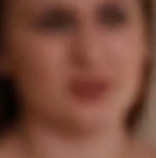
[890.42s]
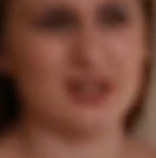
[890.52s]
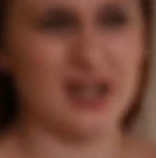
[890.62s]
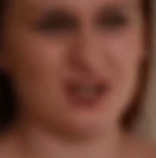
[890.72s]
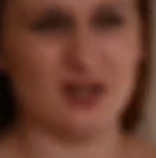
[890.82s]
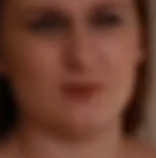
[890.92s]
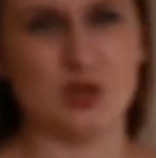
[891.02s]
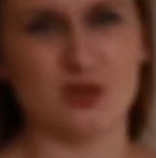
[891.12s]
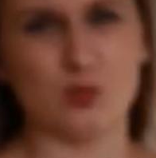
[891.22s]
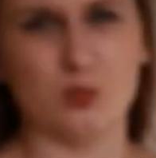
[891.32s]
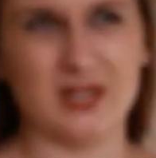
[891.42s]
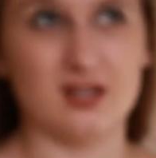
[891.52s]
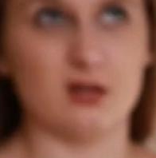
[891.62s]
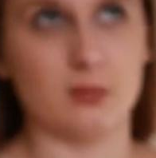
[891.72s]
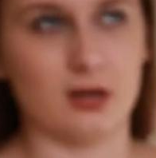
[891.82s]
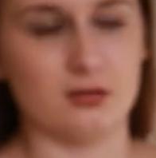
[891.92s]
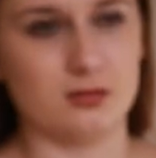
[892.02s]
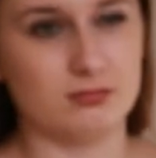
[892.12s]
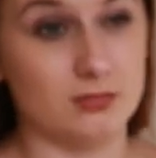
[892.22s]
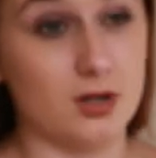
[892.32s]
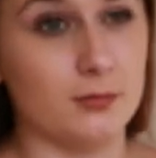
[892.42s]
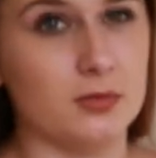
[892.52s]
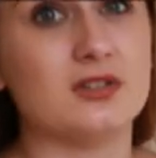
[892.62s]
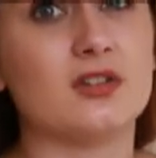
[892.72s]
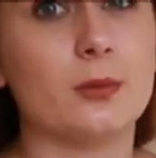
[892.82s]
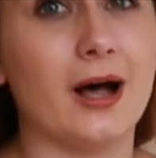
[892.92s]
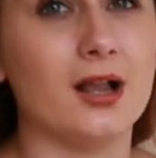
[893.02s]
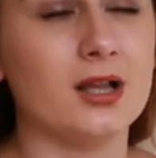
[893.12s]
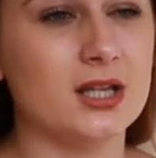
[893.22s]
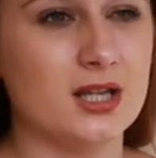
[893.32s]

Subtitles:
obviously H&M do small, medium and numbers as well.